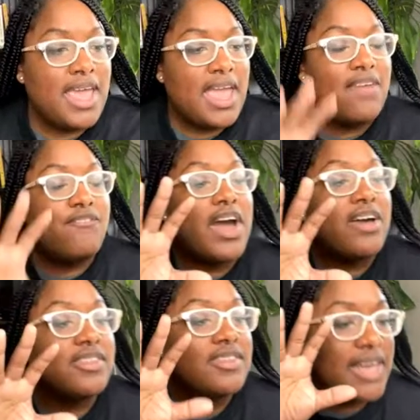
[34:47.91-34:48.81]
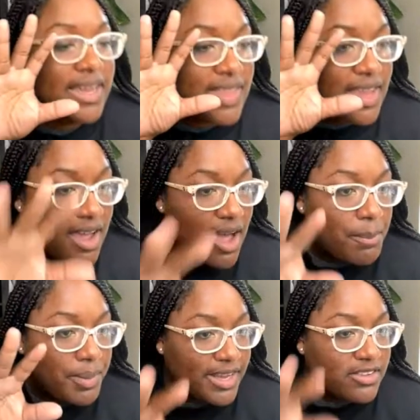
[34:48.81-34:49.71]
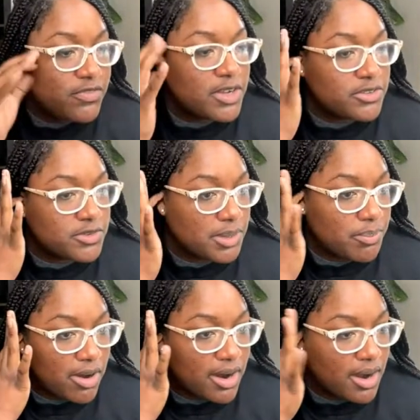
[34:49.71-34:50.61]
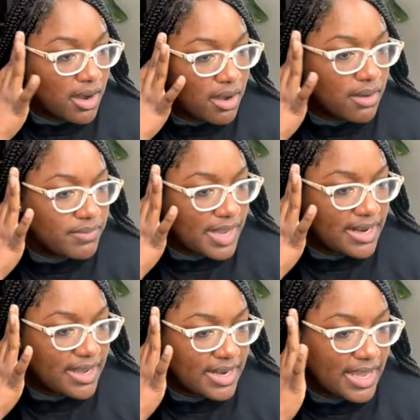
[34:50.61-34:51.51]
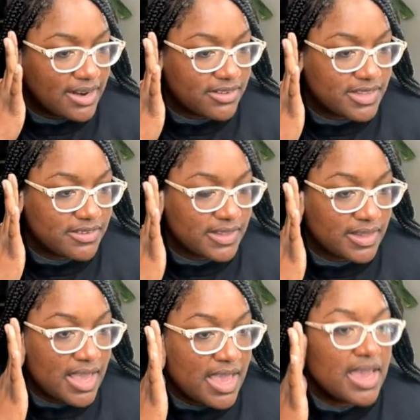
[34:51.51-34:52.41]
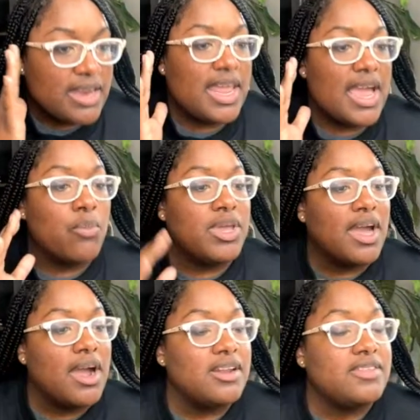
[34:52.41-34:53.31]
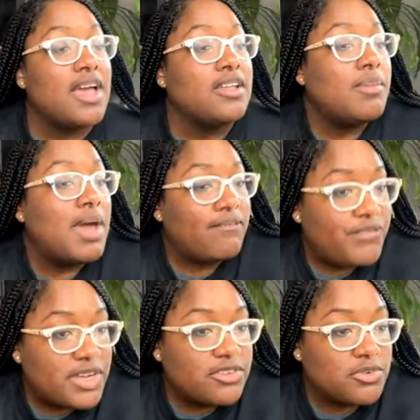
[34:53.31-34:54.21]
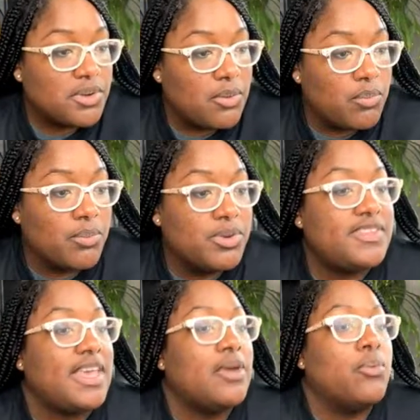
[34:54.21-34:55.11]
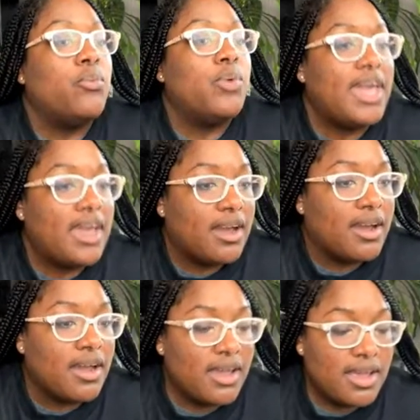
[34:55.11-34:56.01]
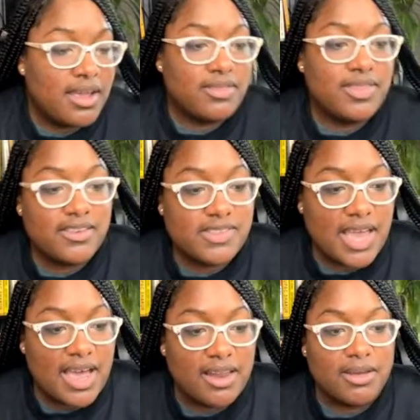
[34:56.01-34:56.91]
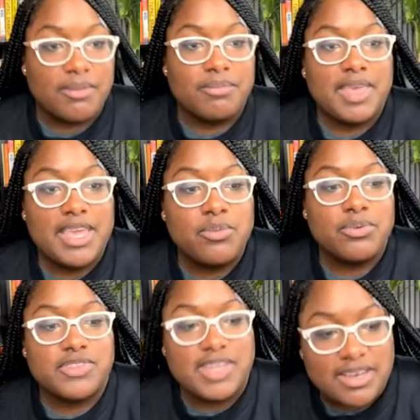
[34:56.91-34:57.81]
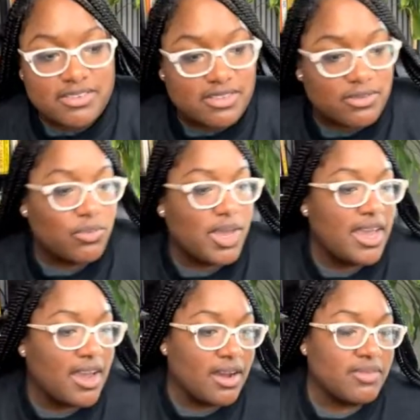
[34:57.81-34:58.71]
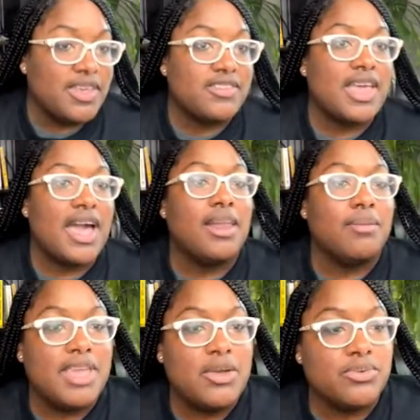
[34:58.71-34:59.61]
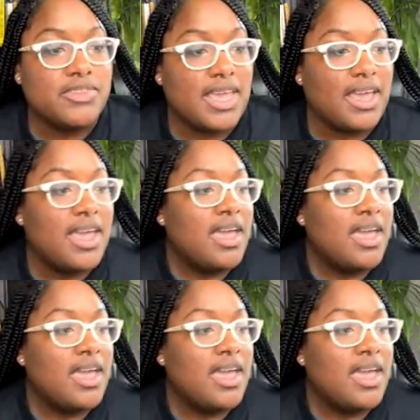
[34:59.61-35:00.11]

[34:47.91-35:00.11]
It falls into like that complex filtering part of data analysis. Now, we already talked about filtering where we said where this column equals this, where this column equals that.